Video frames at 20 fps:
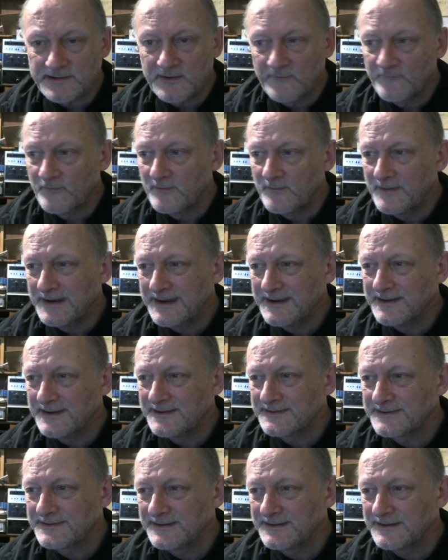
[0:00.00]
of for me
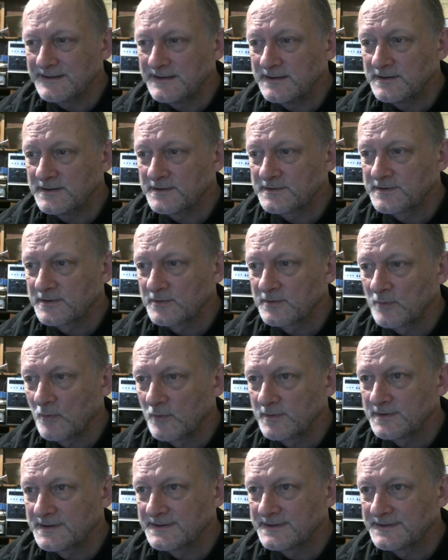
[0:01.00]
is that he just doesn't
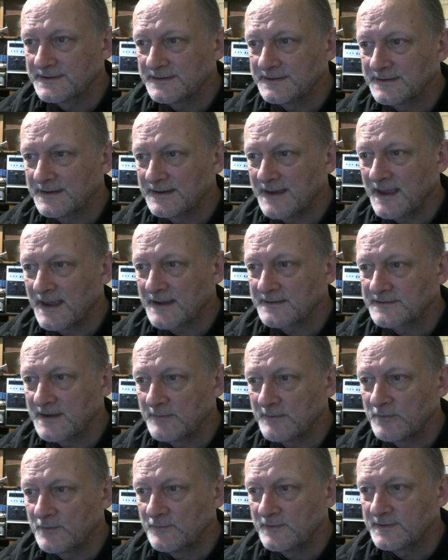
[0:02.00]
want to
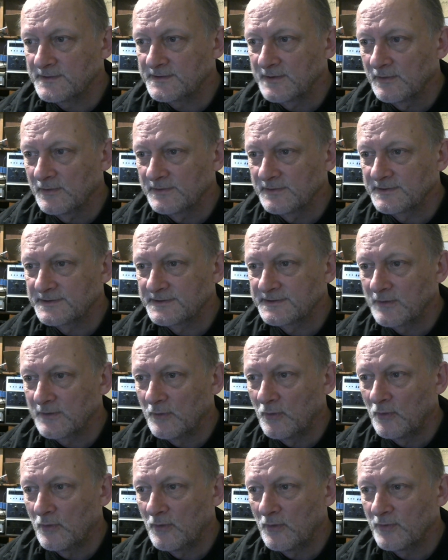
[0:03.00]
accept the results
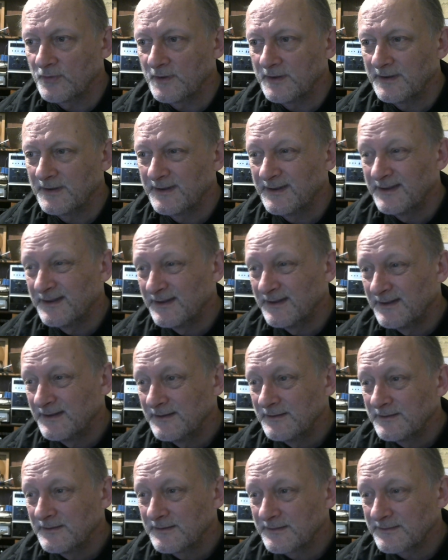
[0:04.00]
or the
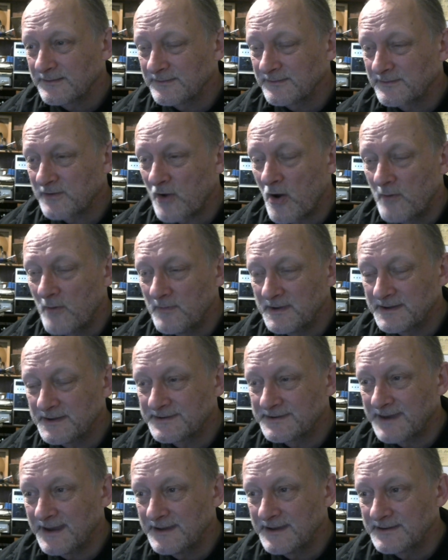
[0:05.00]
common
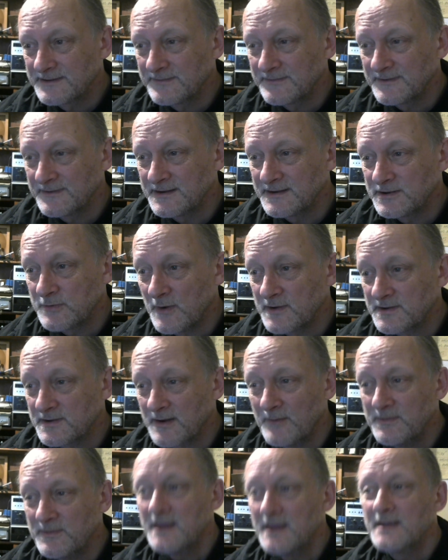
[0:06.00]
sense of the situation.
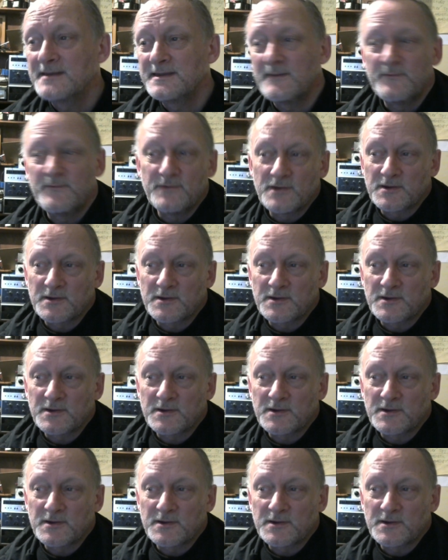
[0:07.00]
I mean, see, if you just